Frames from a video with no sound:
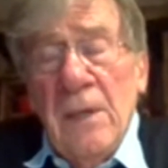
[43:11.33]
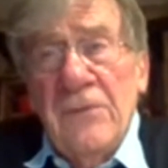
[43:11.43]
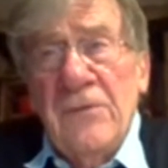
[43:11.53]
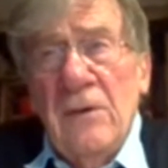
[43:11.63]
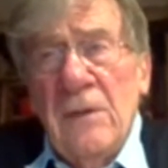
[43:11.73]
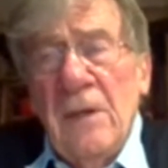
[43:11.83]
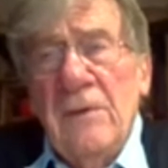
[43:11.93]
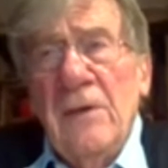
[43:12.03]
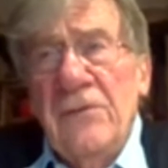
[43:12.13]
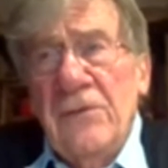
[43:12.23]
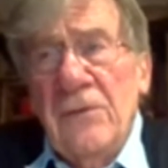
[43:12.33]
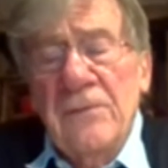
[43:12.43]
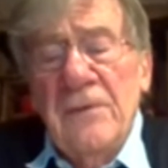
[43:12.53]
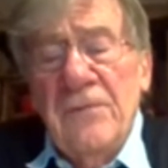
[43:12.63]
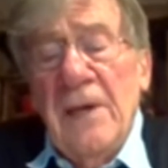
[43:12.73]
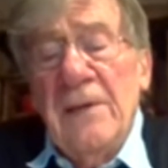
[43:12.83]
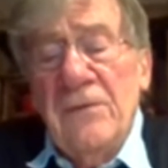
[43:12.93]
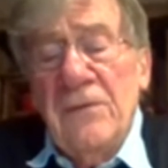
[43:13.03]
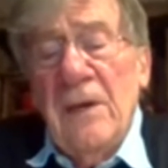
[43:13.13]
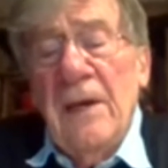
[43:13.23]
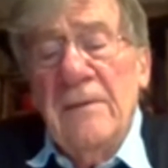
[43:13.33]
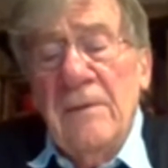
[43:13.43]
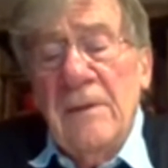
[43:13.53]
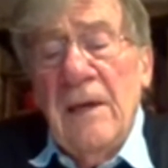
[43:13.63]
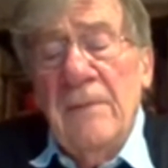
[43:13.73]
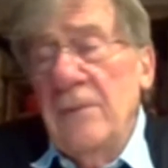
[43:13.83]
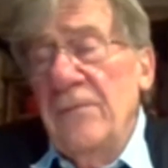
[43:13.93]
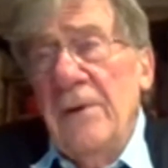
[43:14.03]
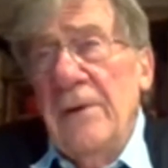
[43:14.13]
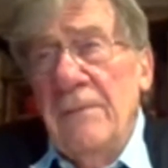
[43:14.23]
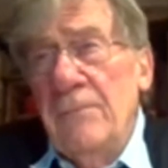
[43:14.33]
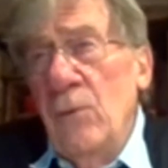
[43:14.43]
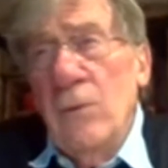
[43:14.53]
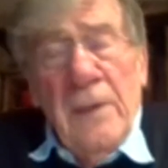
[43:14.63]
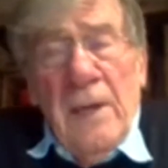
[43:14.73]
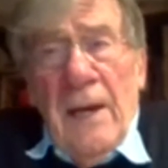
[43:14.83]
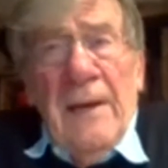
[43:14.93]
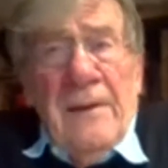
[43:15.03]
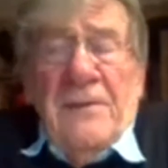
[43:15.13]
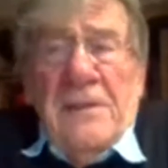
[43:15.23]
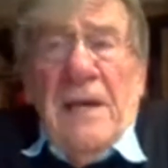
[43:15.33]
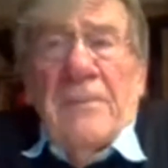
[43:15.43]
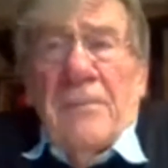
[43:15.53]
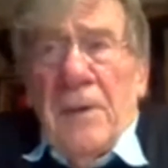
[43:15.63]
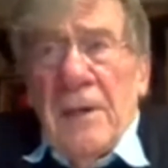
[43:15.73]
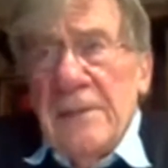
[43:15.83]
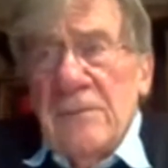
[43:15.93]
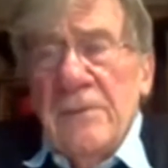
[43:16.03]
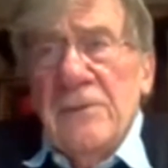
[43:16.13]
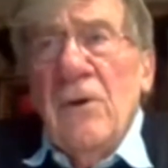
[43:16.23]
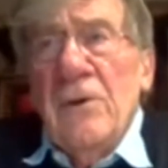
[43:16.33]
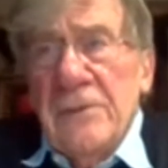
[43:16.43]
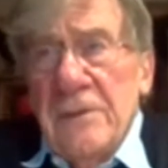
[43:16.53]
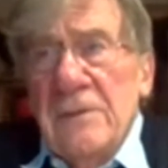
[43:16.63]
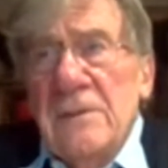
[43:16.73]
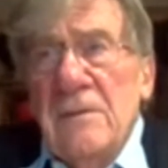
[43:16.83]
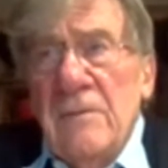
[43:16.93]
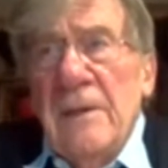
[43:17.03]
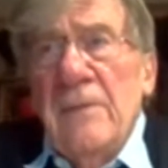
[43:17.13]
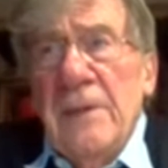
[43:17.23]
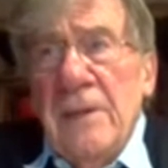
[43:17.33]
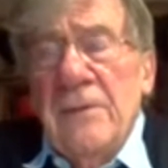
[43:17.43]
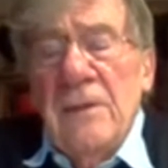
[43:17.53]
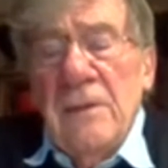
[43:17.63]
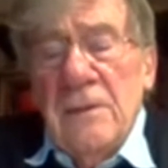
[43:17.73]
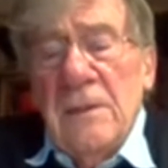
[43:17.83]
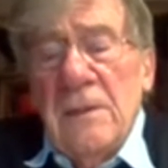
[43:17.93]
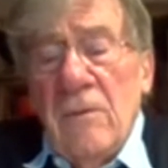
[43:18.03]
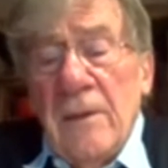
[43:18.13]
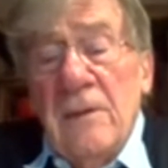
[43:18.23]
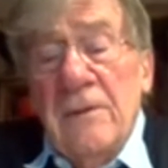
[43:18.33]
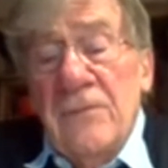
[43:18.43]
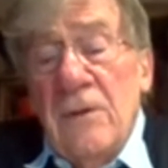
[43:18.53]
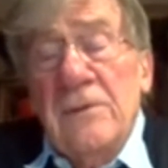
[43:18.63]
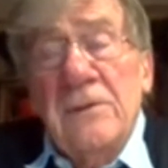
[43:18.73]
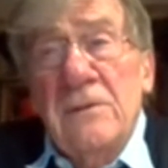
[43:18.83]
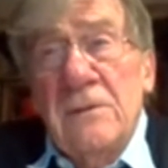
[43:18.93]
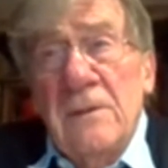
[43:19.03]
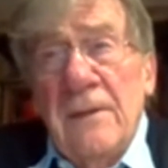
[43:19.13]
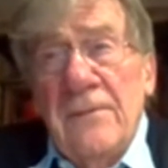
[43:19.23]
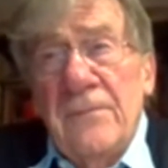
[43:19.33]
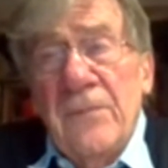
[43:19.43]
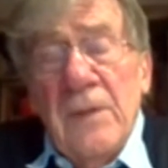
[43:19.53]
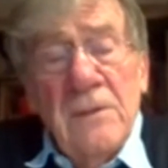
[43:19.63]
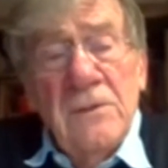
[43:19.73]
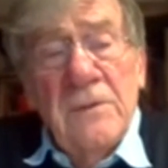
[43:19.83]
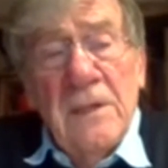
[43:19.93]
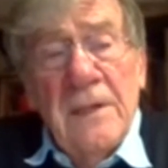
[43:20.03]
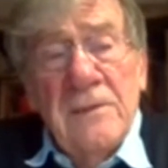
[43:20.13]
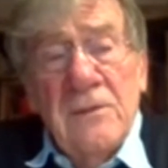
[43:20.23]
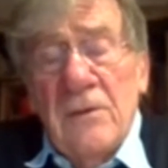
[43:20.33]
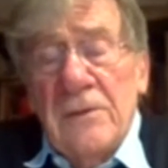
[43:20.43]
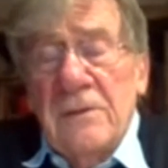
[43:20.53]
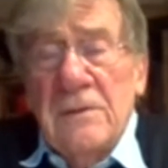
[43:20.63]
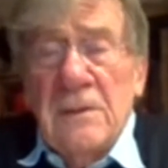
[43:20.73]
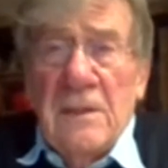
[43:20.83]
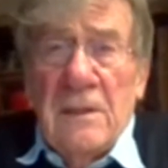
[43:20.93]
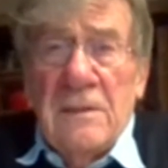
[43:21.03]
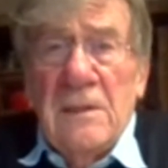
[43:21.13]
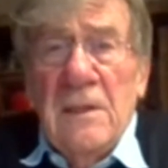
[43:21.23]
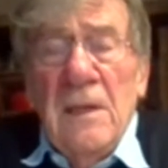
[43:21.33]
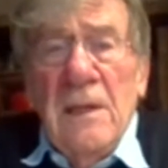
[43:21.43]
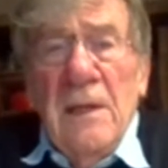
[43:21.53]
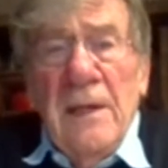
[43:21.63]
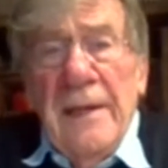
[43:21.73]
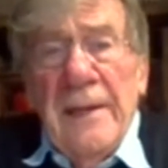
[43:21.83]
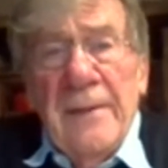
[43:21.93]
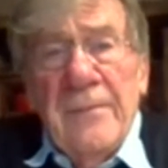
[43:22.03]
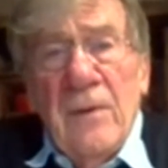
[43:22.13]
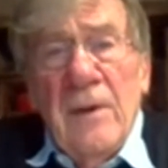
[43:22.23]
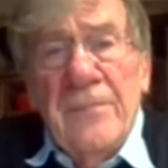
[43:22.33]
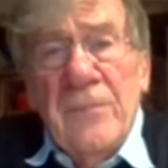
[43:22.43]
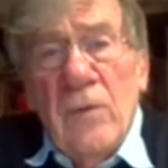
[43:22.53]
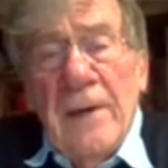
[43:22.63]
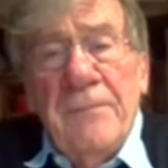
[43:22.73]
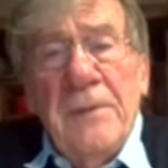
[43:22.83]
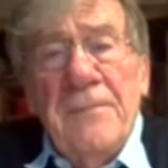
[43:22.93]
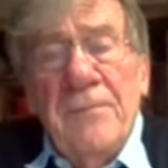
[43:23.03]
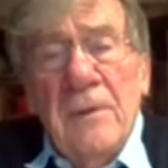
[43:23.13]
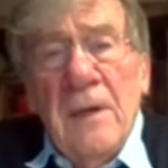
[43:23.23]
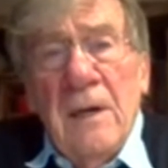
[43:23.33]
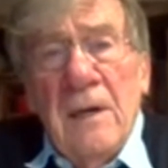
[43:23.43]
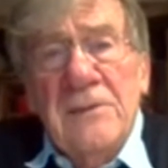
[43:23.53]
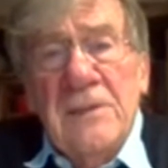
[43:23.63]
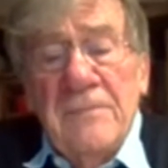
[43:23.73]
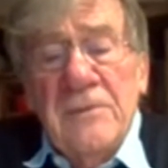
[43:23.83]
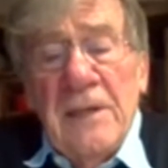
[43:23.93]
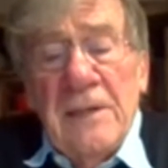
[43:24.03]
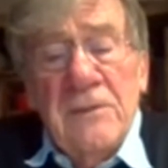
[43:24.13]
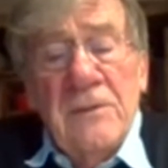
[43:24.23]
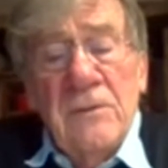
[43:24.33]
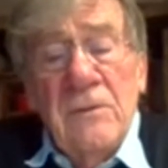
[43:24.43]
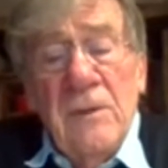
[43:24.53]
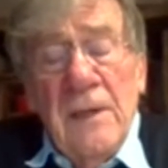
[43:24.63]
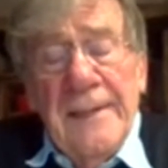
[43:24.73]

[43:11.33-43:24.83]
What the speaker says: So those sort of events can be very important, and the same applies with doctors. So we know that there are quite a lot of doctors, suicide in doctors occurs where people are subject to